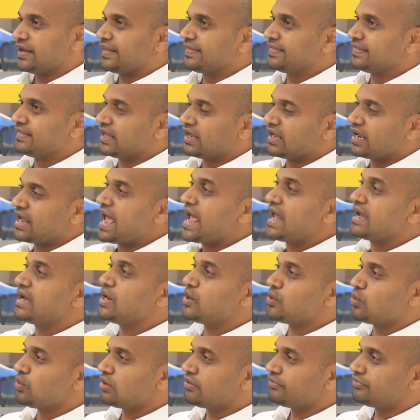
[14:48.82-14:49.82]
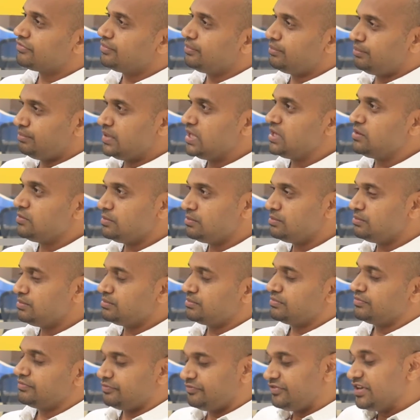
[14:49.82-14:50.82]
The likelihood of we
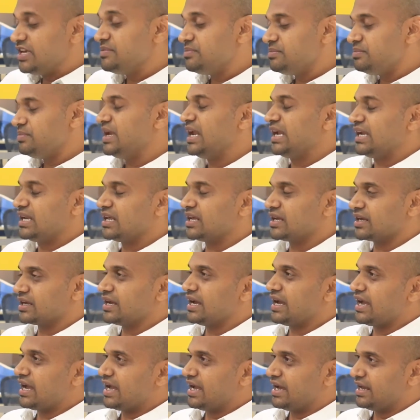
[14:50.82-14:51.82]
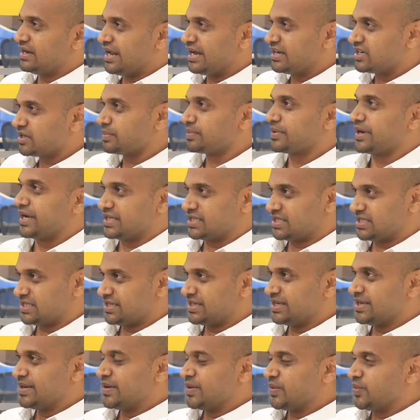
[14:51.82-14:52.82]
meeting an enterprise
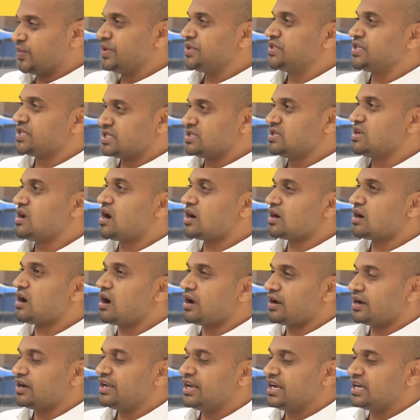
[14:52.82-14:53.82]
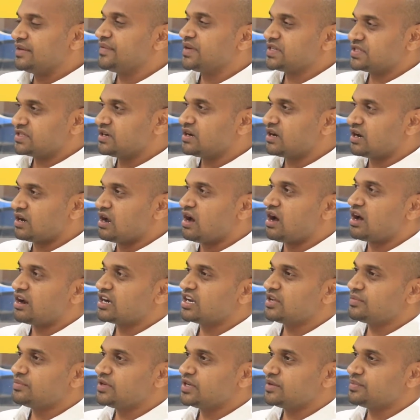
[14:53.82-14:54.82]
which is not invested on
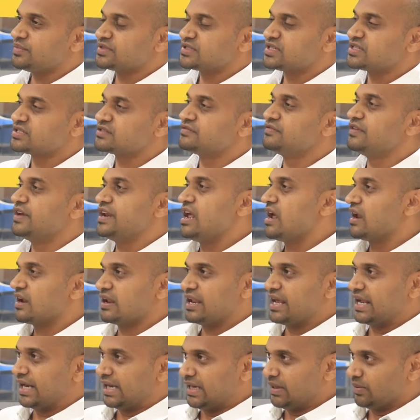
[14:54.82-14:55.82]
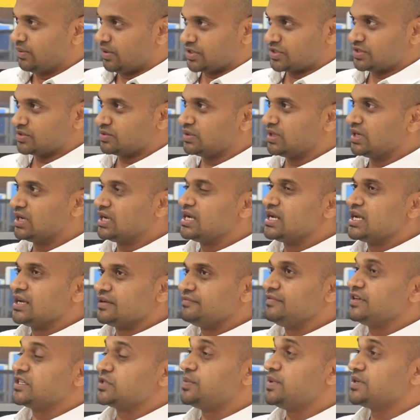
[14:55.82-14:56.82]
RDBMS is very unlikely also,
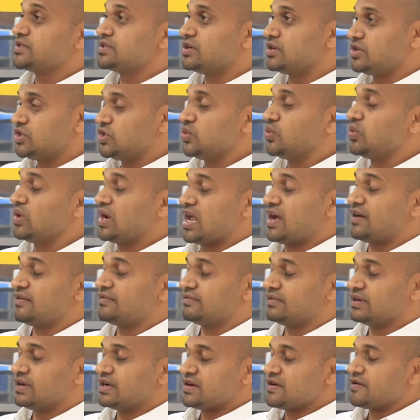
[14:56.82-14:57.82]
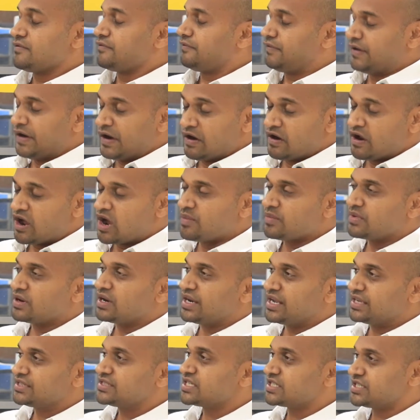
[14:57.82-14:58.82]
which means that you will have
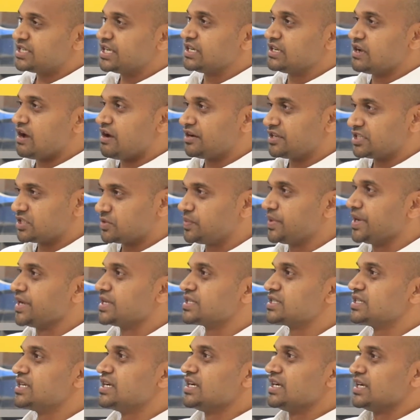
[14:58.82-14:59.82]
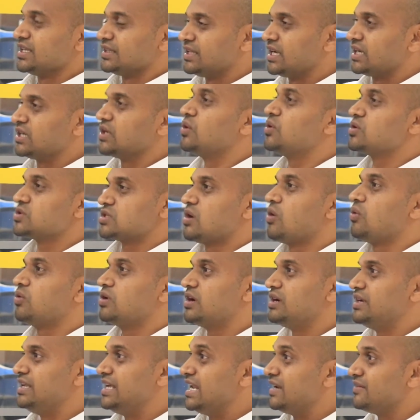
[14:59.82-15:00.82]
phenomenal existing knowledge base that knows how
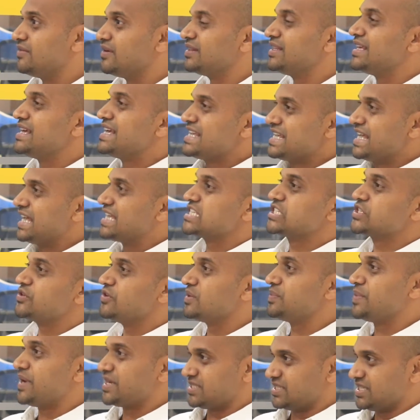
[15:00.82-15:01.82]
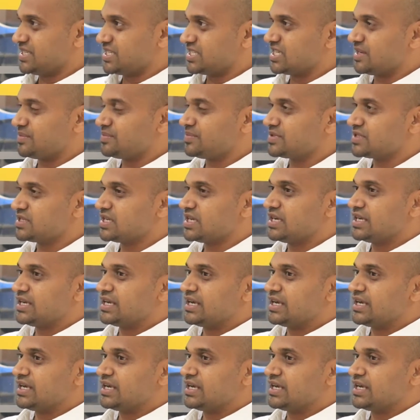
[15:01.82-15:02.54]
to deal with SQL based systems